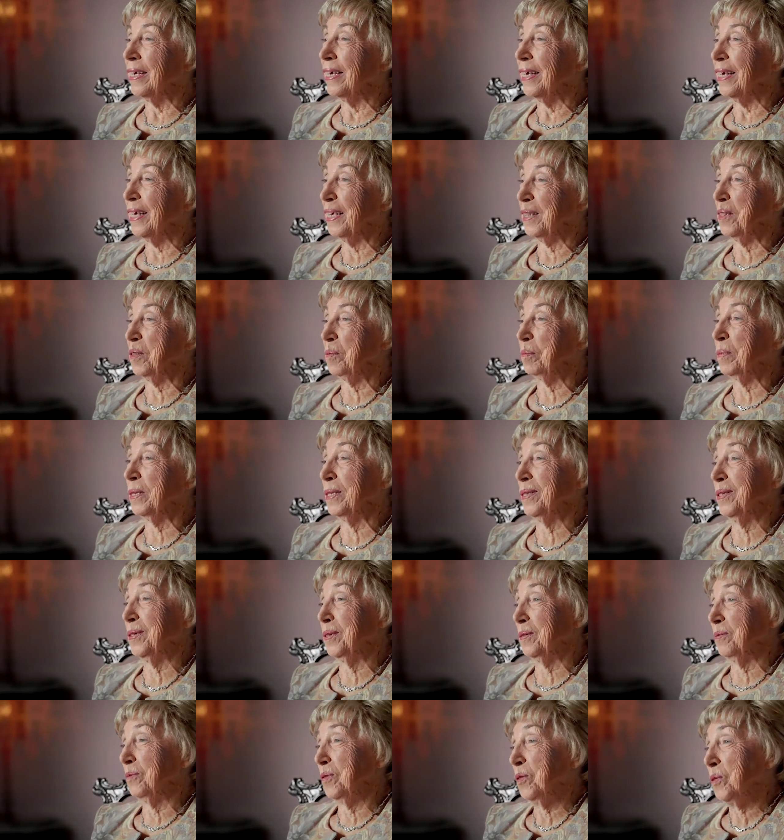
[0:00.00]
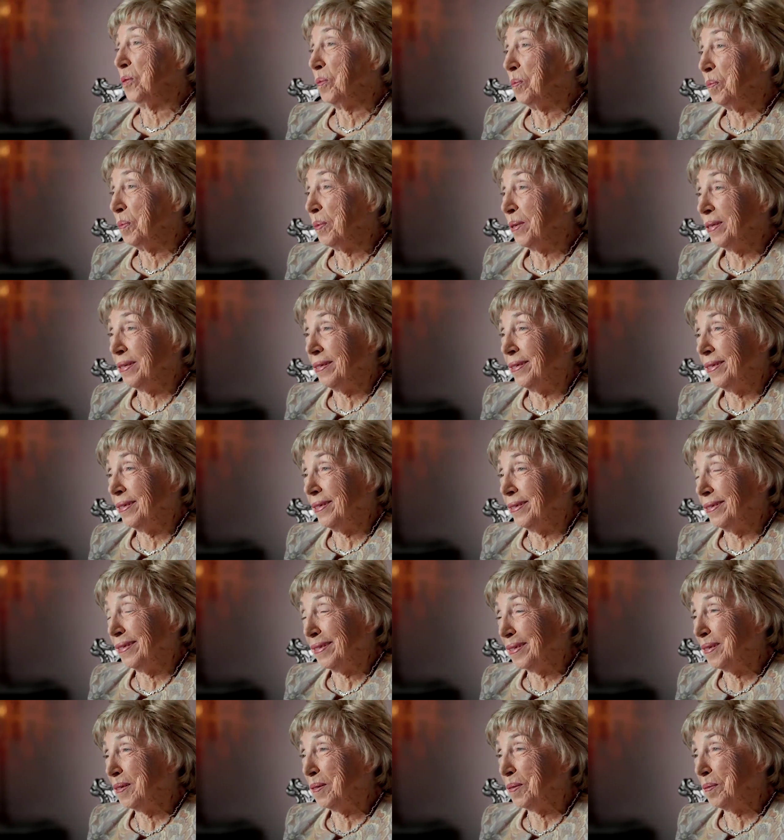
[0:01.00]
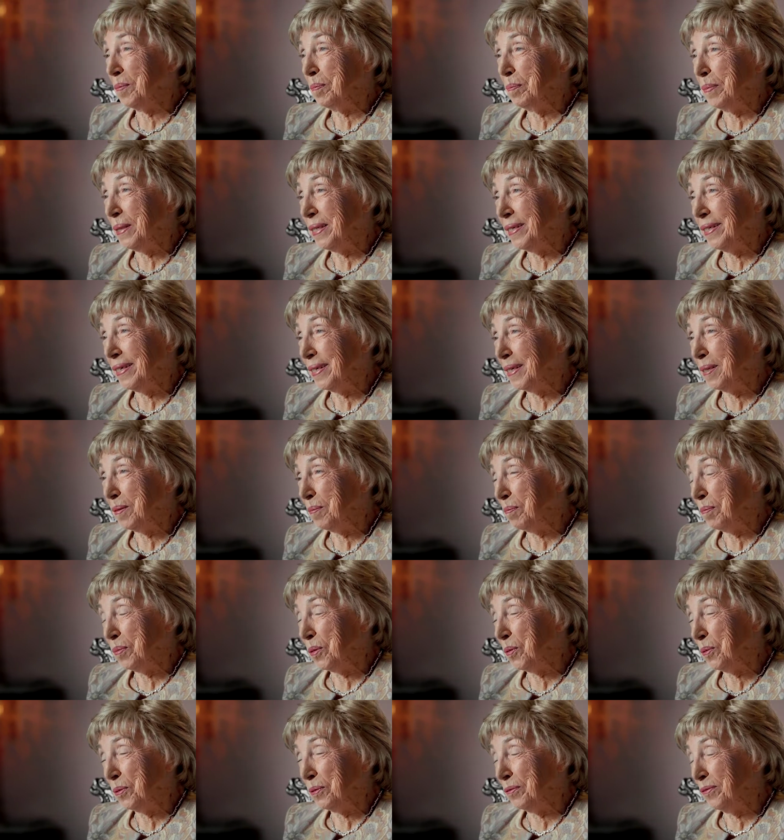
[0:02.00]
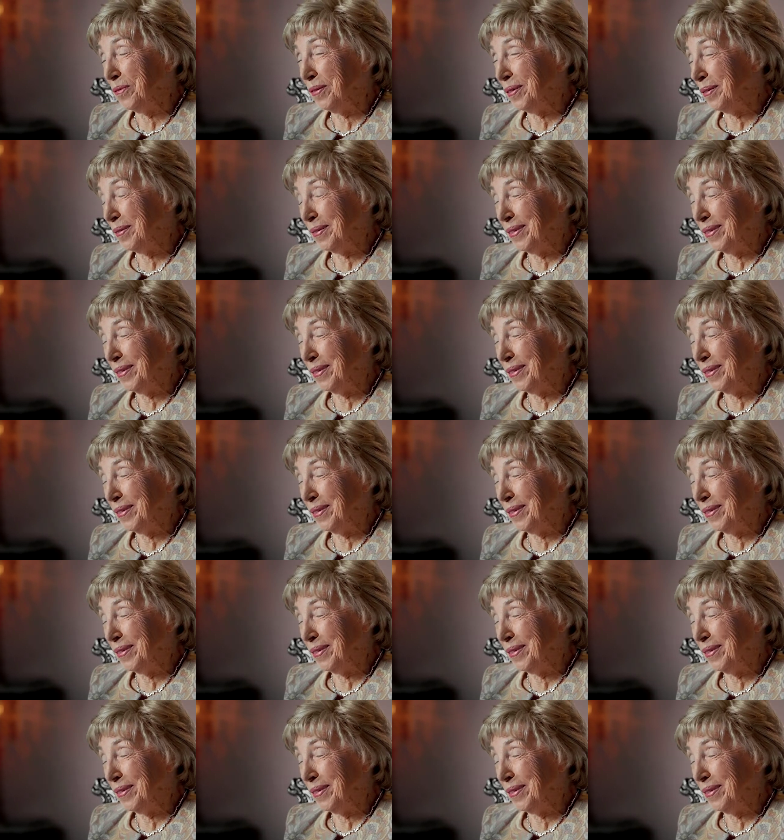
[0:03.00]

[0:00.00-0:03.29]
in the midst of whom was this little petite, beautiful,